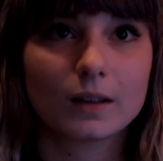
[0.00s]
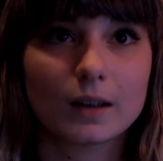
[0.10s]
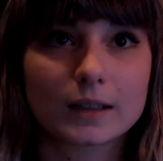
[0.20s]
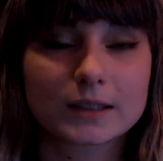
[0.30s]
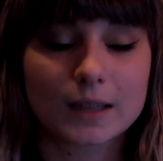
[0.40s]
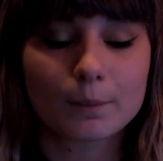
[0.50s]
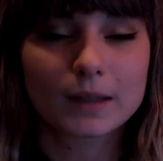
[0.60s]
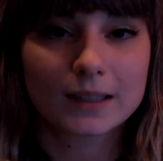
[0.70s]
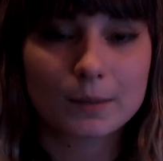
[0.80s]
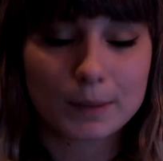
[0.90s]
it's
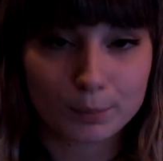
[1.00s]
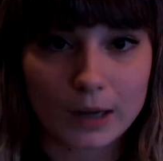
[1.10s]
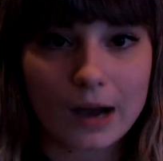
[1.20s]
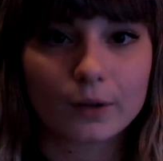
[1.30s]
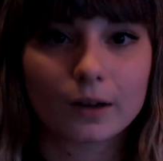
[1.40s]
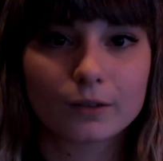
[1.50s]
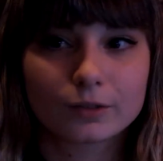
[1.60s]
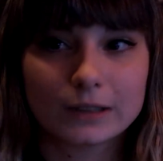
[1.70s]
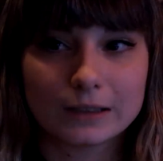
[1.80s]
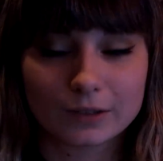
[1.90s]
something to be proud of,
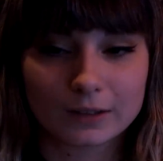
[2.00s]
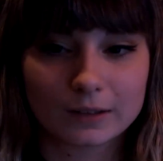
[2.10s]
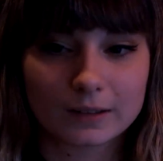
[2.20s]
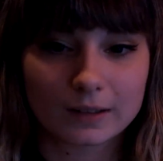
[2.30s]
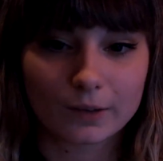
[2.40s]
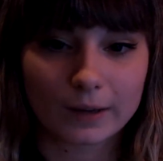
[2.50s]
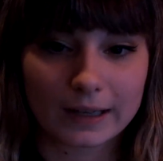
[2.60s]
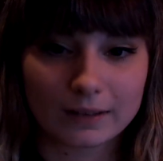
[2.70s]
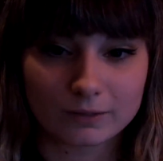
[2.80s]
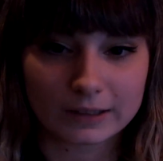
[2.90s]
even though
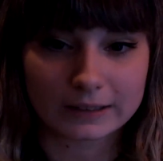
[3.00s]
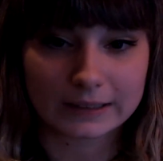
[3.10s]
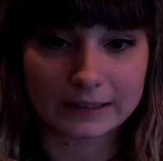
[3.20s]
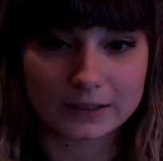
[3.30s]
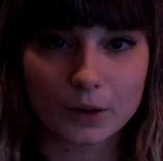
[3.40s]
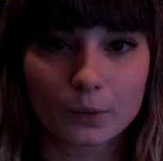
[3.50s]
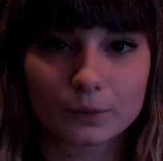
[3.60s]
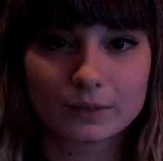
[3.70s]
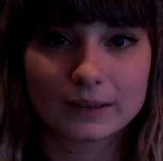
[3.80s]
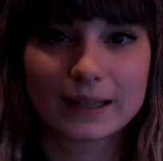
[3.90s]
I really
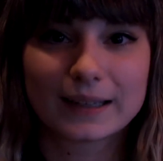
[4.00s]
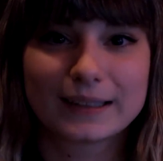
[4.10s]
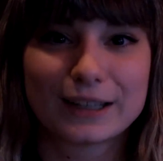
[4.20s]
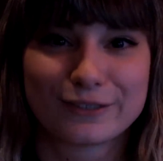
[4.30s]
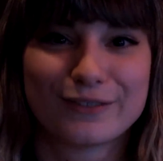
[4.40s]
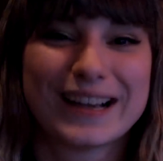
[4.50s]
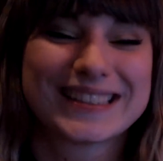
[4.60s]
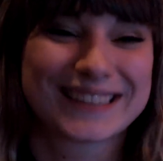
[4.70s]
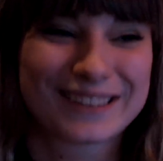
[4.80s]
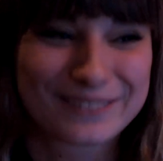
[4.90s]
don't give
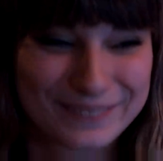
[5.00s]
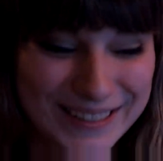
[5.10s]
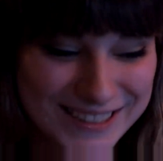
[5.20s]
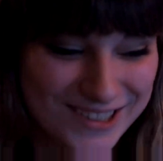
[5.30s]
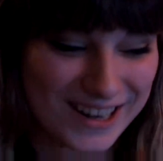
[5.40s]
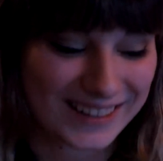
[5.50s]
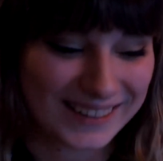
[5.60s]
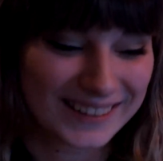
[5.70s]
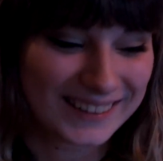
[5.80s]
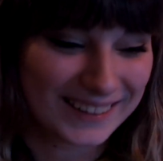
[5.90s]
myself much
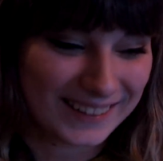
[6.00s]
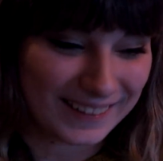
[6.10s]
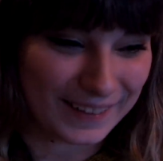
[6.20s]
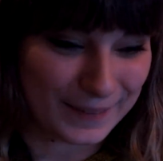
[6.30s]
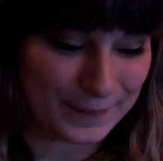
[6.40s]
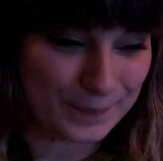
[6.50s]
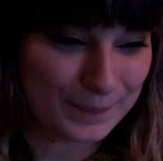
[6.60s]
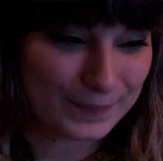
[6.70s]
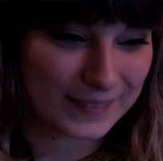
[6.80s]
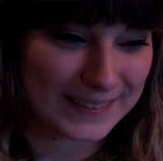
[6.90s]
credit,
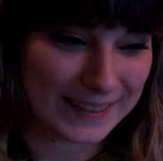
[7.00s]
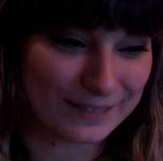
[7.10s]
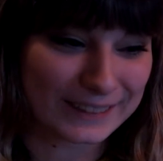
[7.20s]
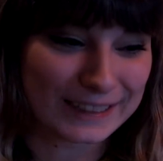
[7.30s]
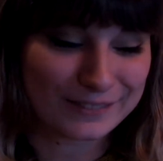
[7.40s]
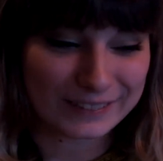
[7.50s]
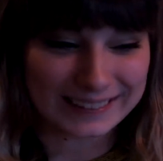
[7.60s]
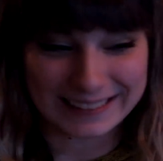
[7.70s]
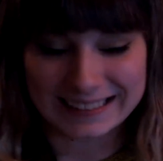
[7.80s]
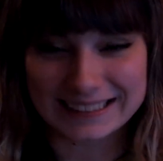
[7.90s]
because I really feel
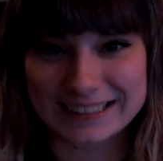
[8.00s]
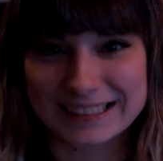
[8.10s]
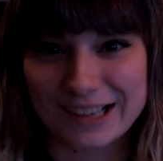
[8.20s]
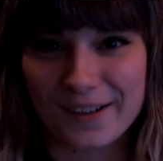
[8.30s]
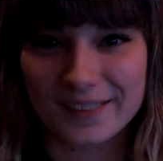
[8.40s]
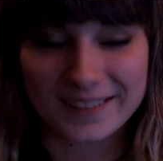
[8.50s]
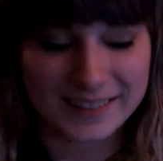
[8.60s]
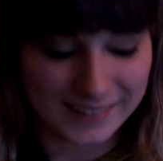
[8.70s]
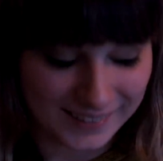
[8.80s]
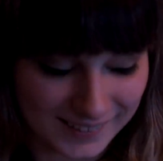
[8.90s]
like I just got
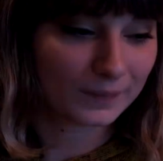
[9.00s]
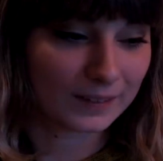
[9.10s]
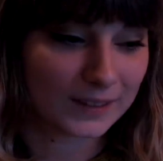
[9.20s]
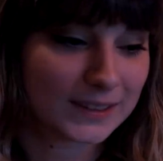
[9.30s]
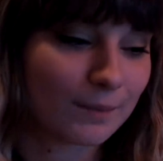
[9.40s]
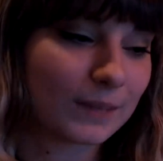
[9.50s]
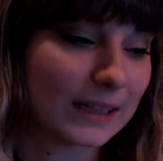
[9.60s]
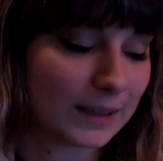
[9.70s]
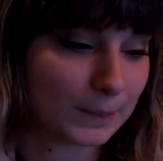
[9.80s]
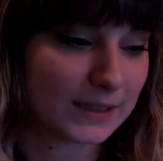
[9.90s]
lucky. There's
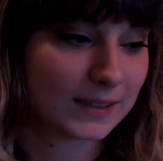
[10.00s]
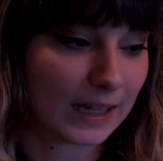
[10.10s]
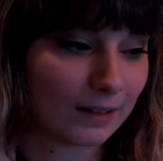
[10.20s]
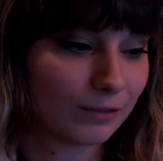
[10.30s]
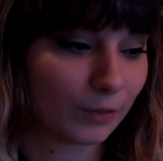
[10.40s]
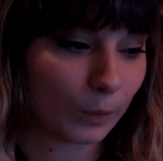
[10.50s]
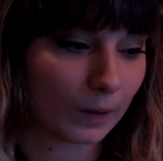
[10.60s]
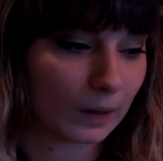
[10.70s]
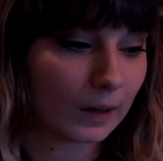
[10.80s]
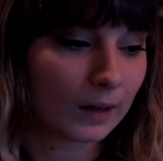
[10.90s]
something to be said
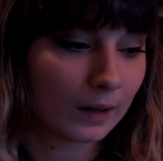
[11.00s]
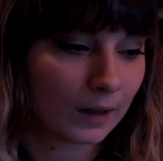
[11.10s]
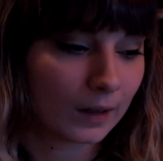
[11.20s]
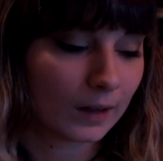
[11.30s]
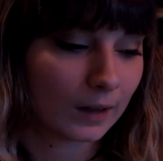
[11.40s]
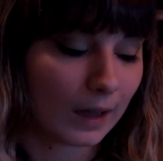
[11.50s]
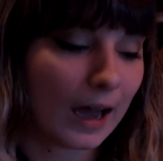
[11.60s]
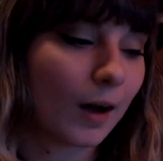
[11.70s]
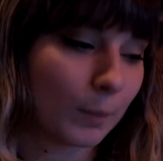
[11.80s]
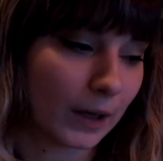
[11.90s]
for
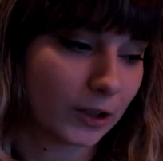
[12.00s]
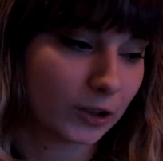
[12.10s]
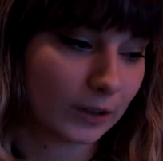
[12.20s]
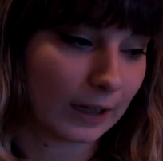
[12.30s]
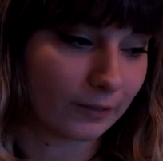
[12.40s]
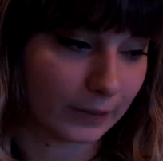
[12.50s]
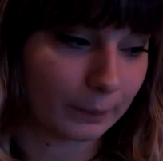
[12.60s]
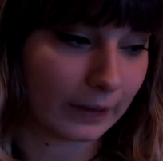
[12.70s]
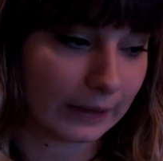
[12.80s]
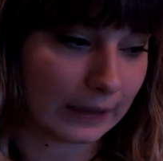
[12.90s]
how much
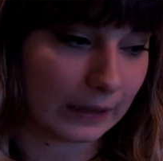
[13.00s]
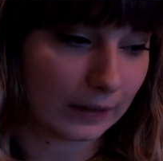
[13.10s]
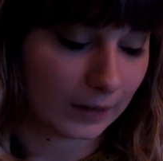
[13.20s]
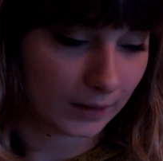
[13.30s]
everybody